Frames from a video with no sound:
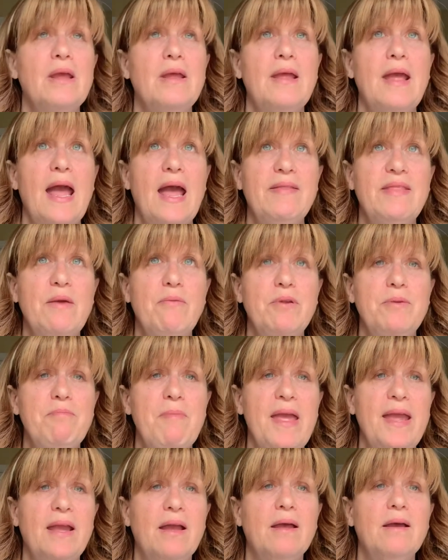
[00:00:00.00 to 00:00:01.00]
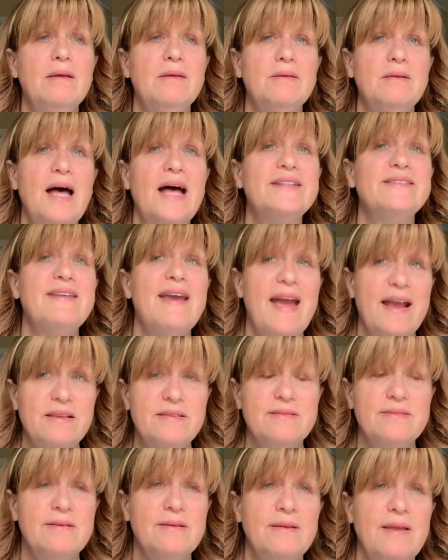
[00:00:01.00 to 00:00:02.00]
and they would make a
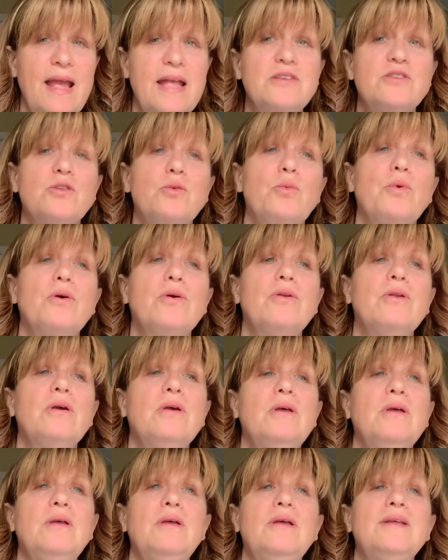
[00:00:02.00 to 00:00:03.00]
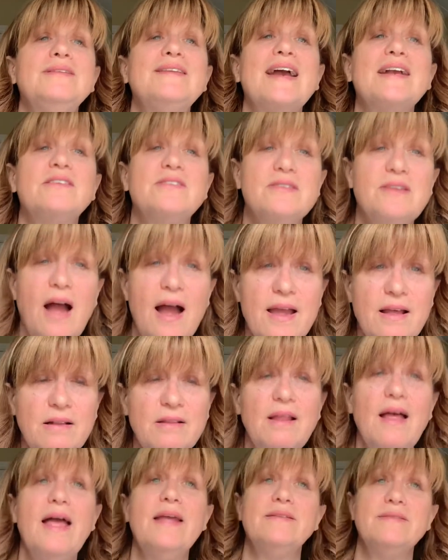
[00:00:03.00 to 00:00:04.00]
text, hence the word
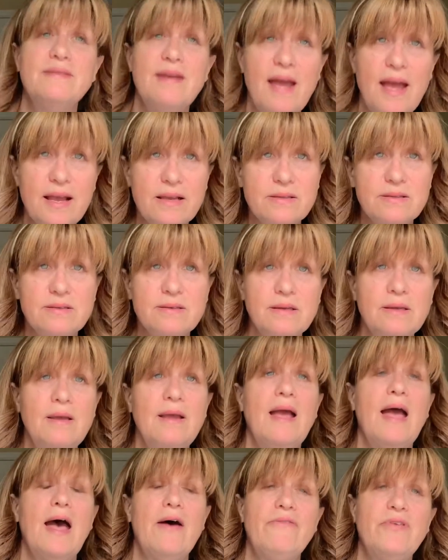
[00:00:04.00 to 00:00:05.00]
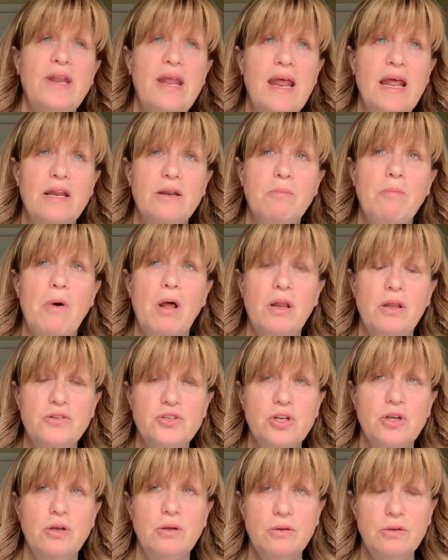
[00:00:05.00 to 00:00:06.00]
textile, and text have an
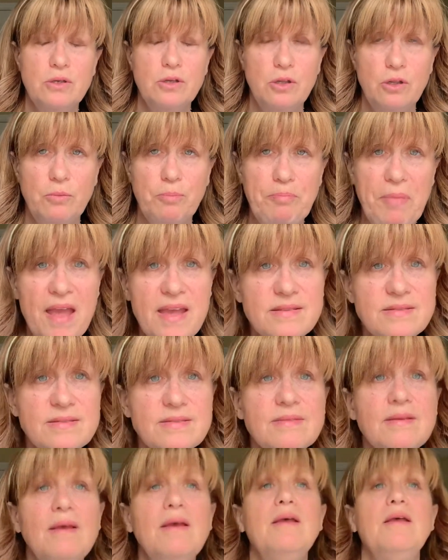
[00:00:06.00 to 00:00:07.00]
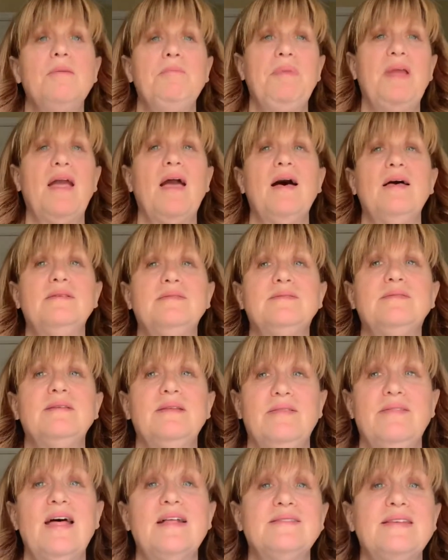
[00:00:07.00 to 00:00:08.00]
etymological base because
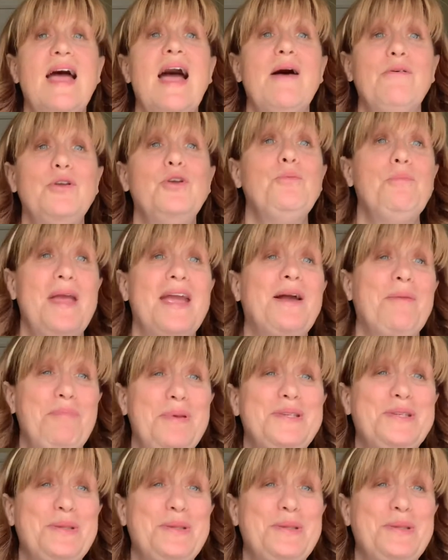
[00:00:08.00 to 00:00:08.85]
that's how you make a piece